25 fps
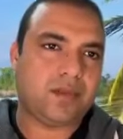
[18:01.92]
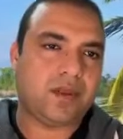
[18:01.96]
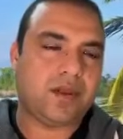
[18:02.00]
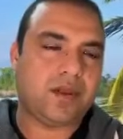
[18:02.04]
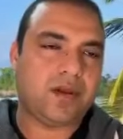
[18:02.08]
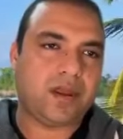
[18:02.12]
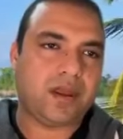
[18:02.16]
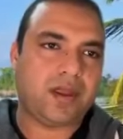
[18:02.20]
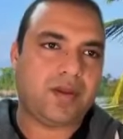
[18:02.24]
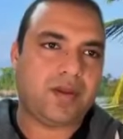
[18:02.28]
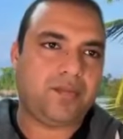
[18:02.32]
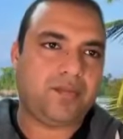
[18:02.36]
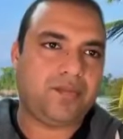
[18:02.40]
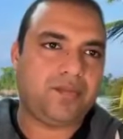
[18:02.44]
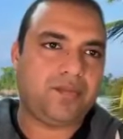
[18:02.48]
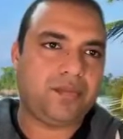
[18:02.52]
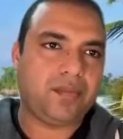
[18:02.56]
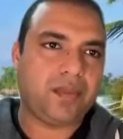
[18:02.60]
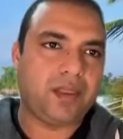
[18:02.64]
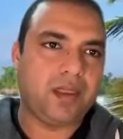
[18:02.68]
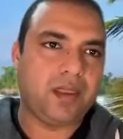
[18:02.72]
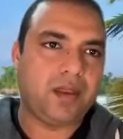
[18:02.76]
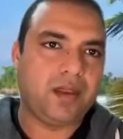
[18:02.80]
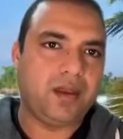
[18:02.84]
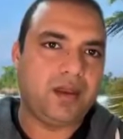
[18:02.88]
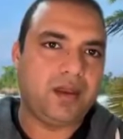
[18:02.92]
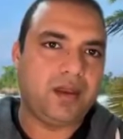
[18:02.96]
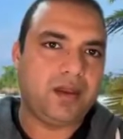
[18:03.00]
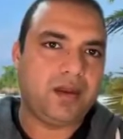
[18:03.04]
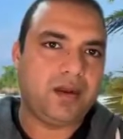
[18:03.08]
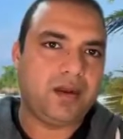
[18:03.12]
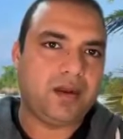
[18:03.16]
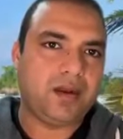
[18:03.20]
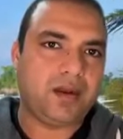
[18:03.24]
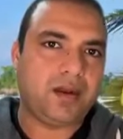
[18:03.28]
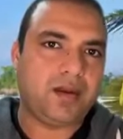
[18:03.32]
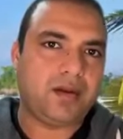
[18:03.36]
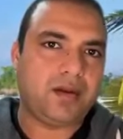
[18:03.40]
Okay.
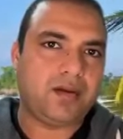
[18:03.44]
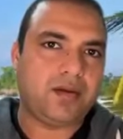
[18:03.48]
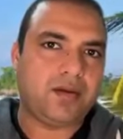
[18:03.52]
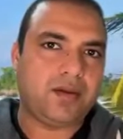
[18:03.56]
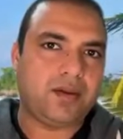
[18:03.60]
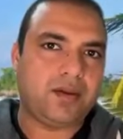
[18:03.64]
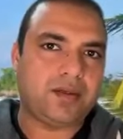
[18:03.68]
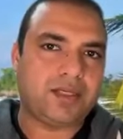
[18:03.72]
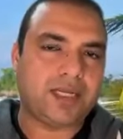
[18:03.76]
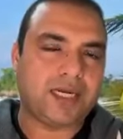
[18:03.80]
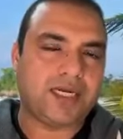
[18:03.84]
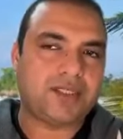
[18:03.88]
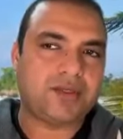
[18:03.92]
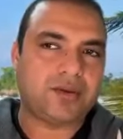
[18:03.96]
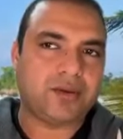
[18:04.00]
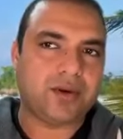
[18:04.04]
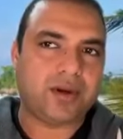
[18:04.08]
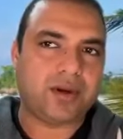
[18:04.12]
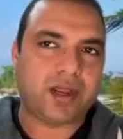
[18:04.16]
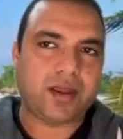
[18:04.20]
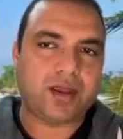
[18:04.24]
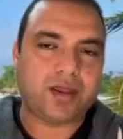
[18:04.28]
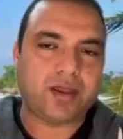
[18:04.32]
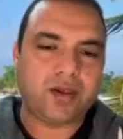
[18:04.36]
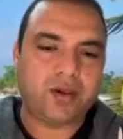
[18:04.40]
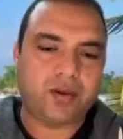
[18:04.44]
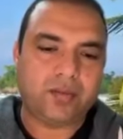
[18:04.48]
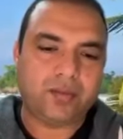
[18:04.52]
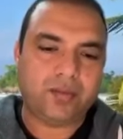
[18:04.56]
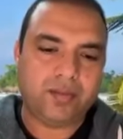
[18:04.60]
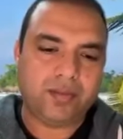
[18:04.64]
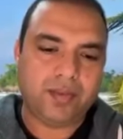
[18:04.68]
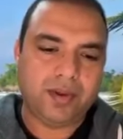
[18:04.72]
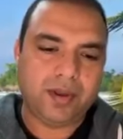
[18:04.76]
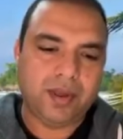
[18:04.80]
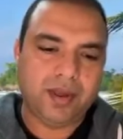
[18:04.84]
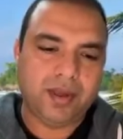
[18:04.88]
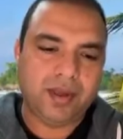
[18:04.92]
Now you said SonarQube.
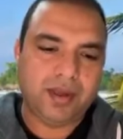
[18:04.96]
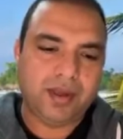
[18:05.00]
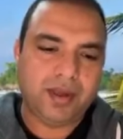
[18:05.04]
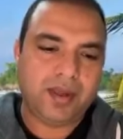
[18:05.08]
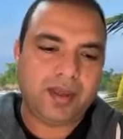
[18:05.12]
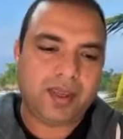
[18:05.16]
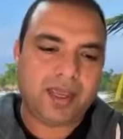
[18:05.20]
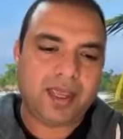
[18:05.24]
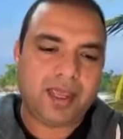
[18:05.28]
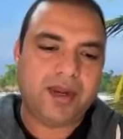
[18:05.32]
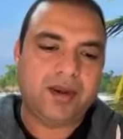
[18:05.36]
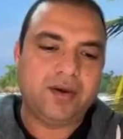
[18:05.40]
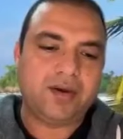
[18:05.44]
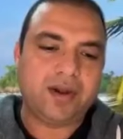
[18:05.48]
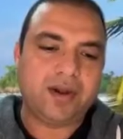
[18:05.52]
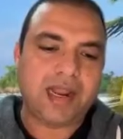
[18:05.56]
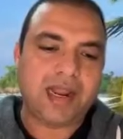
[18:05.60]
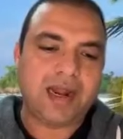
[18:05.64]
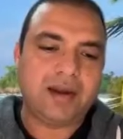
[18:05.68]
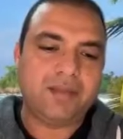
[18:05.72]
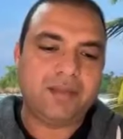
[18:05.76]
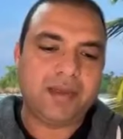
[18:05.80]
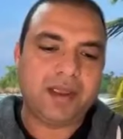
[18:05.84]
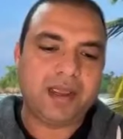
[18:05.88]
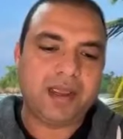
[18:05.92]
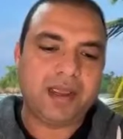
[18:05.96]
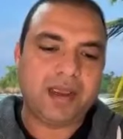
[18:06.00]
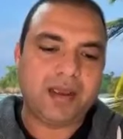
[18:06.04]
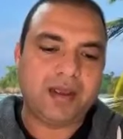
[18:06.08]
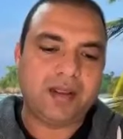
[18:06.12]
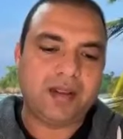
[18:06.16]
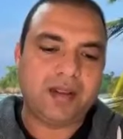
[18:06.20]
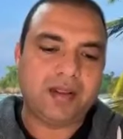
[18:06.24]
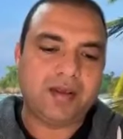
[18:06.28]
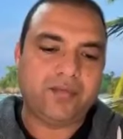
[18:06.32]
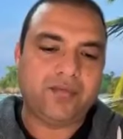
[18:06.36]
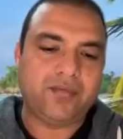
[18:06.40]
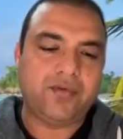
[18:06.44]
Can you tell
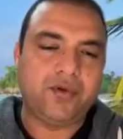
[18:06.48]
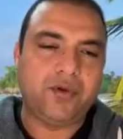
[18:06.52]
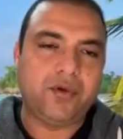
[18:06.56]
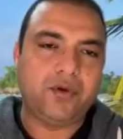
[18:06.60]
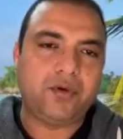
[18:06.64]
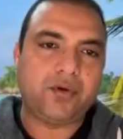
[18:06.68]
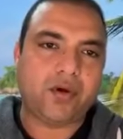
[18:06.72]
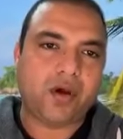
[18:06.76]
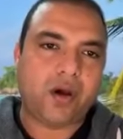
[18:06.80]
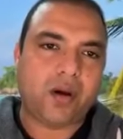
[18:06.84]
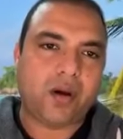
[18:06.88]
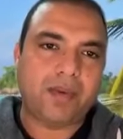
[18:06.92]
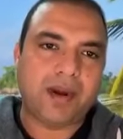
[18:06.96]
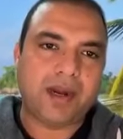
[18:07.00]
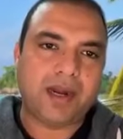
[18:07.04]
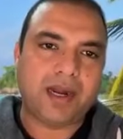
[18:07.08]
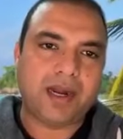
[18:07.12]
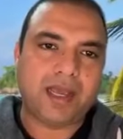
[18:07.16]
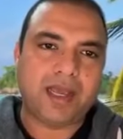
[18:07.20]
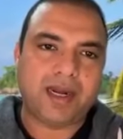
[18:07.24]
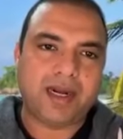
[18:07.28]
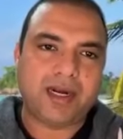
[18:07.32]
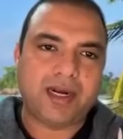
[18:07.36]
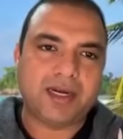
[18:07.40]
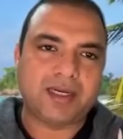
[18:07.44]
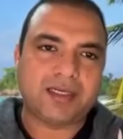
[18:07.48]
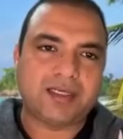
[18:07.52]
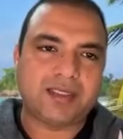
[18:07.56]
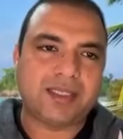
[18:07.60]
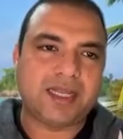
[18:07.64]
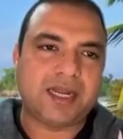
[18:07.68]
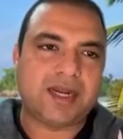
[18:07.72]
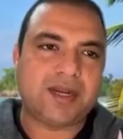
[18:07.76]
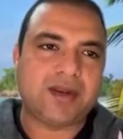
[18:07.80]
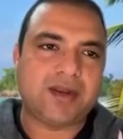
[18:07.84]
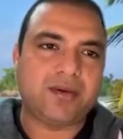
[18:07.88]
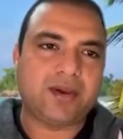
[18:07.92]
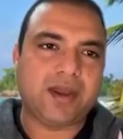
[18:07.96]
me the few common errors
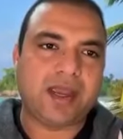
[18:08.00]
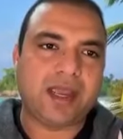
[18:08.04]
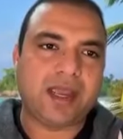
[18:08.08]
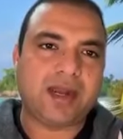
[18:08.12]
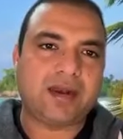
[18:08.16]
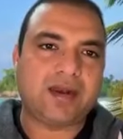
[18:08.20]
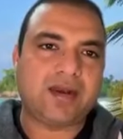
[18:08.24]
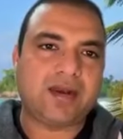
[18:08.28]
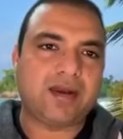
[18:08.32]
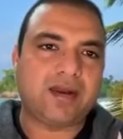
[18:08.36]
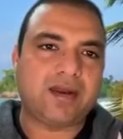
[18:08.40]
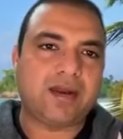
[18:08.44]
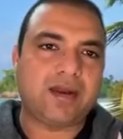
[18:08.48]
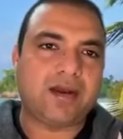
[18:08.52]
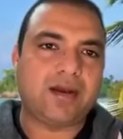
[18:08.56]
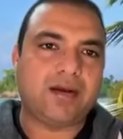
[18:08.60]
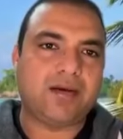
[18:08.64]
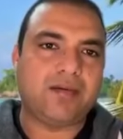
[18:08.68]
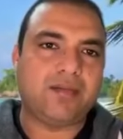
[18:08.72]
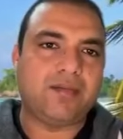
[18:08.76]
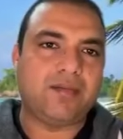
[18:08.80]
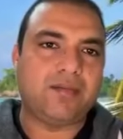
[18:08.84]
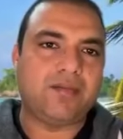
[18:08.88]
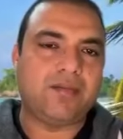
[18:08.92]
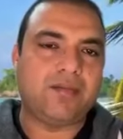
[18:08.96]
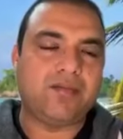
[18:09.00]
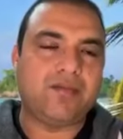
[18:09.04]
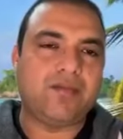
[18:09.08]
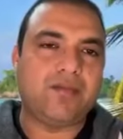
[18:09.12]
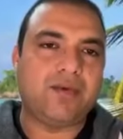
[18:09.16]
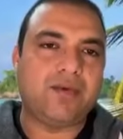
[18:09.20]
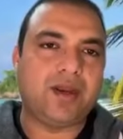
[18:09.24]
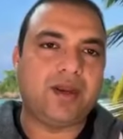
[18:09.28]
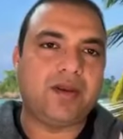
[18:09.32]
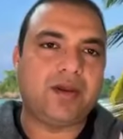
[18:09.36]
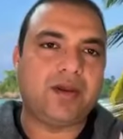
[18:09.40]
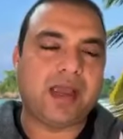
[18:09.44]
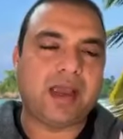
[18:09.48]
that you get
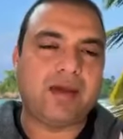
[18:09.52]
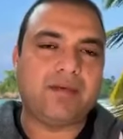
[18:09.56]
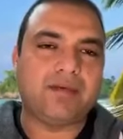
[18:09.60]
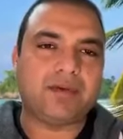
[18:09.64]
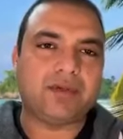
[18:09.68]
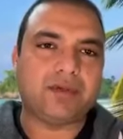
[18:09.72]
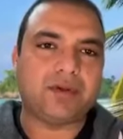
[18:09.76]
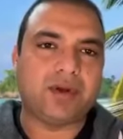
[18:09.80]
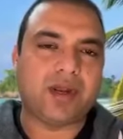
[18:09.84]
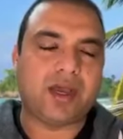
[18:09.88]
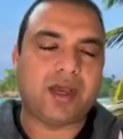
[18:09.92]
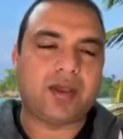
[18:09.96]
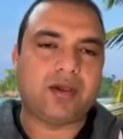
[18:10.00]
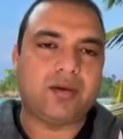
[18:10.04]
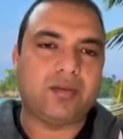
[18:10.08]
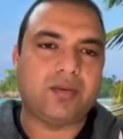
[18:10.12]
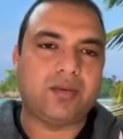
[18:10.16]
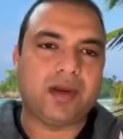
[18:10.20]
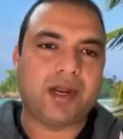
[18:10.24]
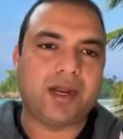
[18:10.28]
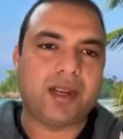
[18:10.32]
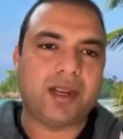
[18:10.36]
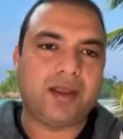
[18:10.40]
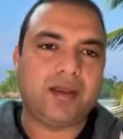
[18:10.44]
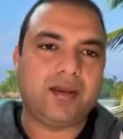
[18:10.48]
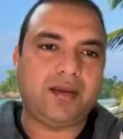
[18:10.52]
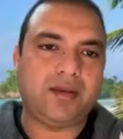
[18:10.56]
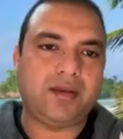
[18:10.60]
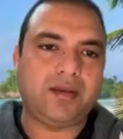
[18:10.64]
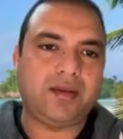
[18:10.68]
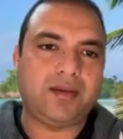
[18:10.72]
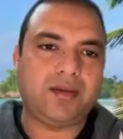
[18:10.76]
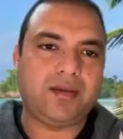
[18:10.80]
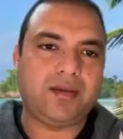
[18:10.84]
when you have a SonarQube running?